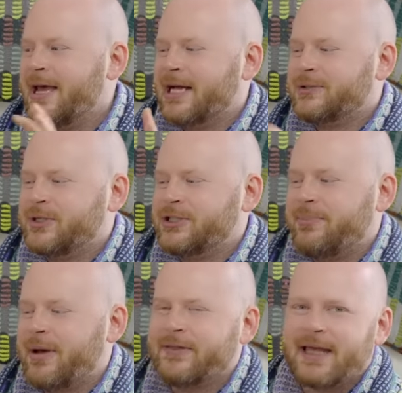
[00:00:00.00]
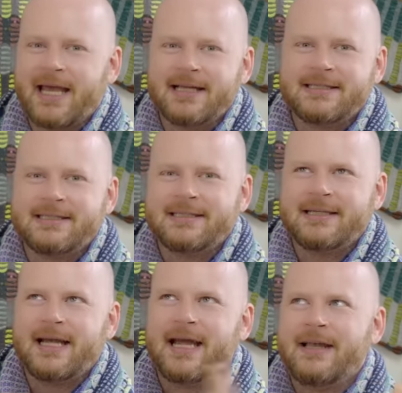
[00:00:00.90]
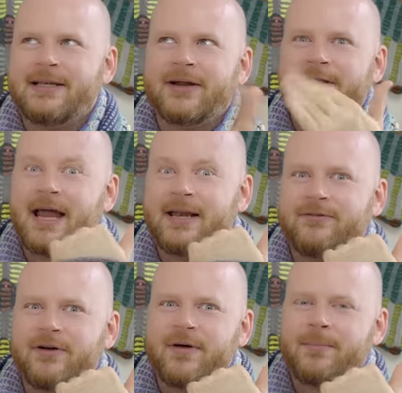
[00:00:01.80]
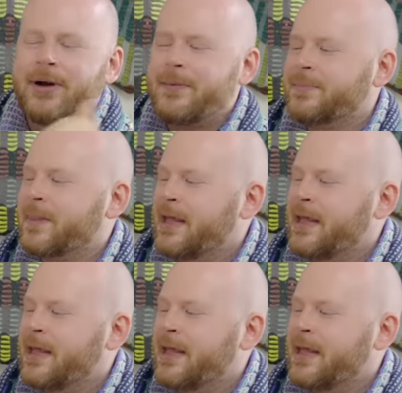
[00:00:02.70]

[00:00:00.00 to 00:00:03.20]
as we ship out the kits near the end of November.